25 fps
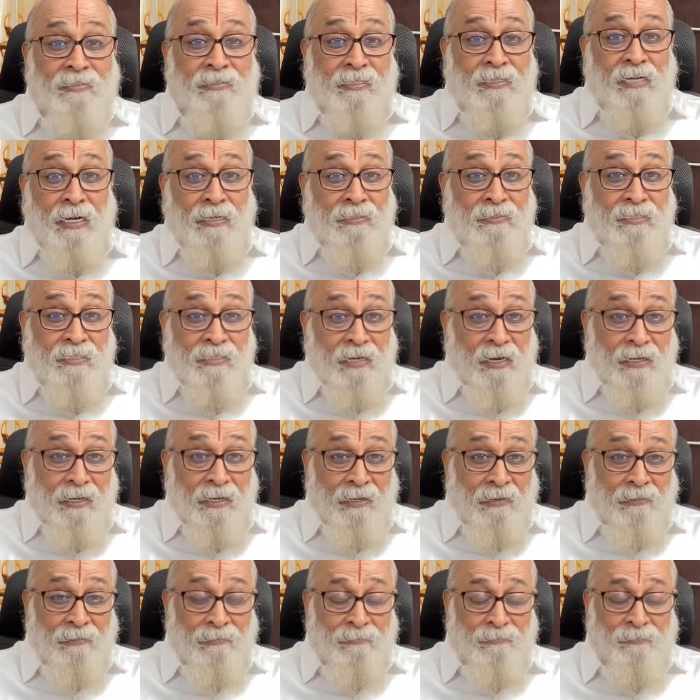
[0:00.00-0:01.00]
it starts
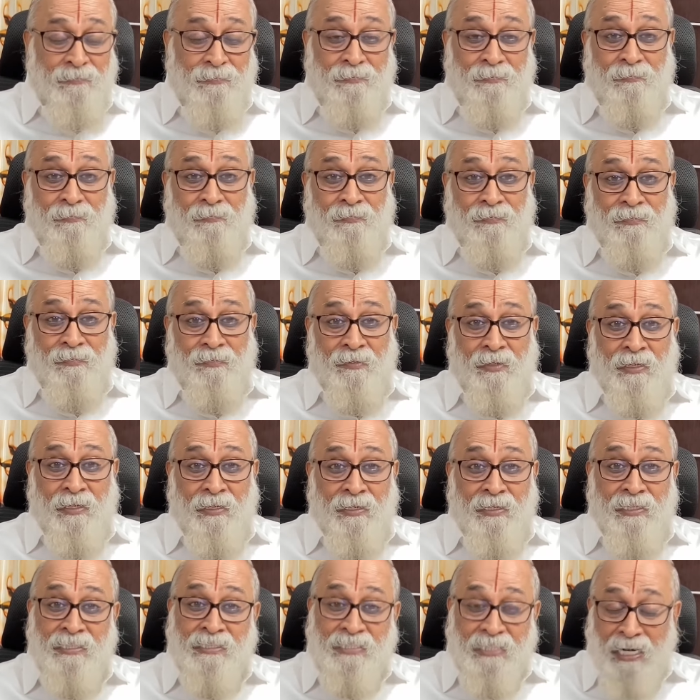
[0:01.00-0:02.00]
crying.
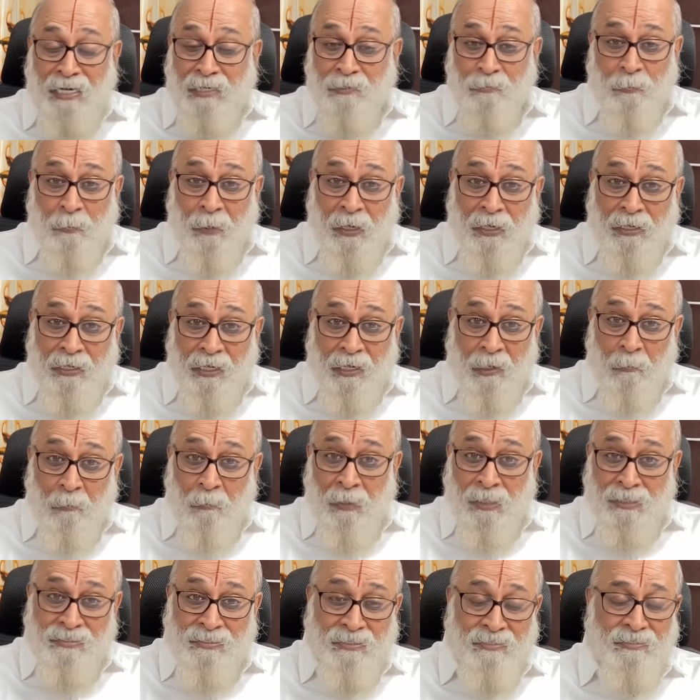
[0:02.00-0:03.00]
It starts making
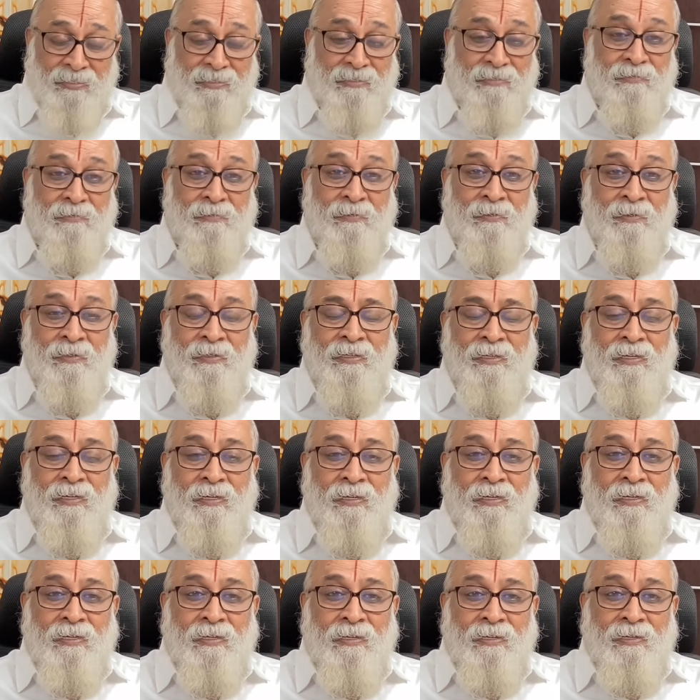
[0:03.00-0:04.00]
a mess.
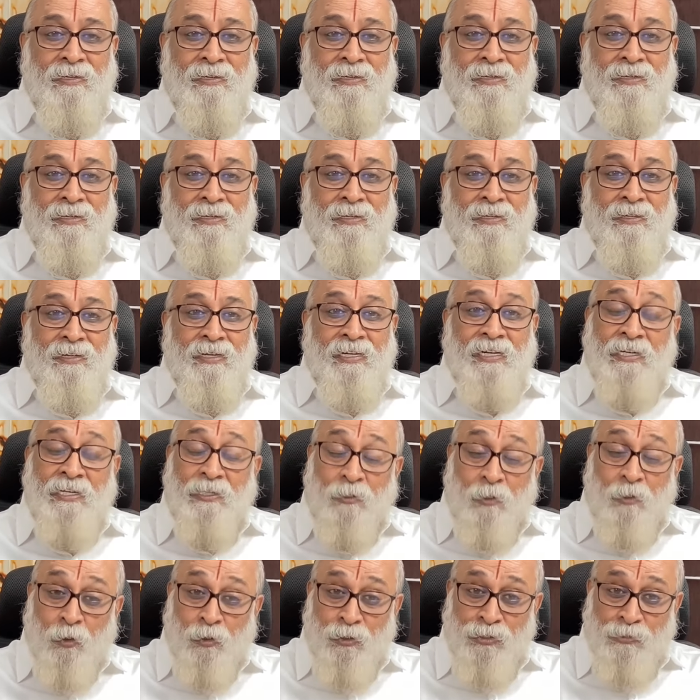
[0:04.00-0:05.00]

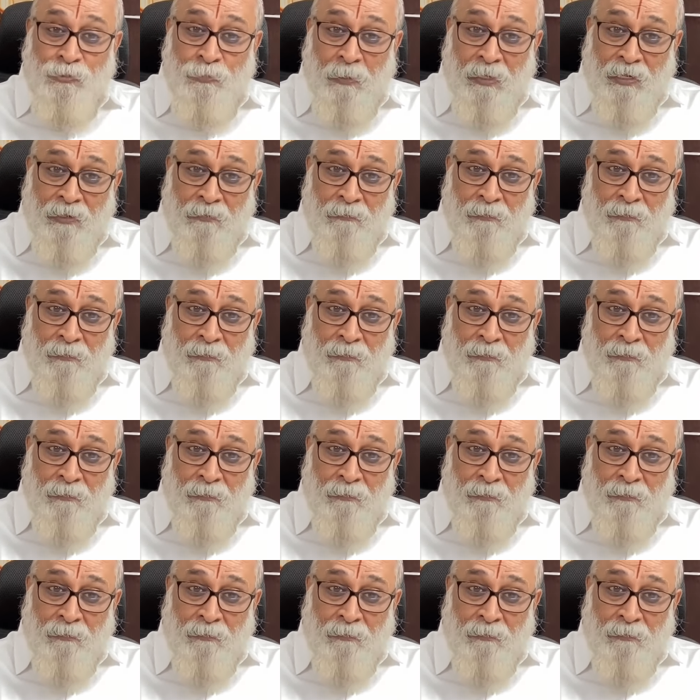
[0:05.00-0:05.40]
It knows